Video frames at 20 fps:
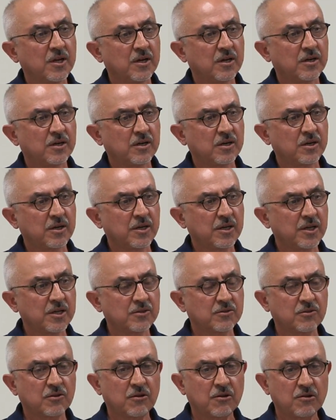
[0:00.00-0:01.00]
Uh,
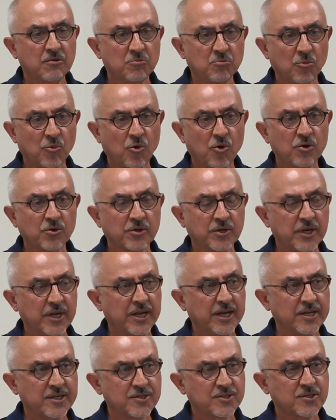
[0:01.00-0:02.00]
it more or
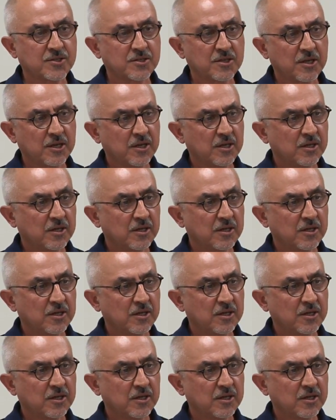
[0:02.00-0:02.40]
less,